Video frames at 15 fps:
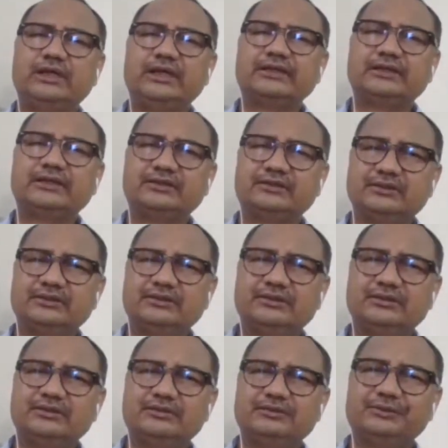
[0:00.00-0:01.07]
I can't,
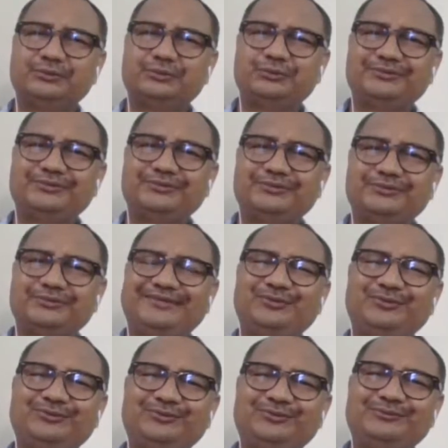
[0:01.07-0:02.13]
uh, you know,
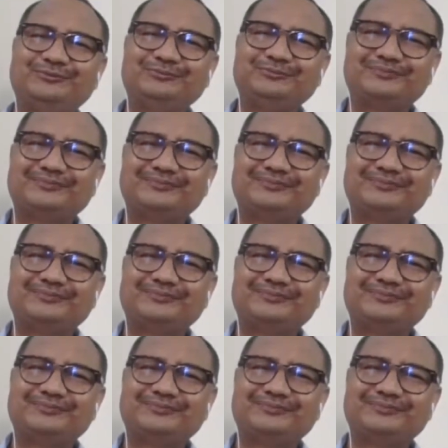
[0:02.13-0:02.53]
keep you,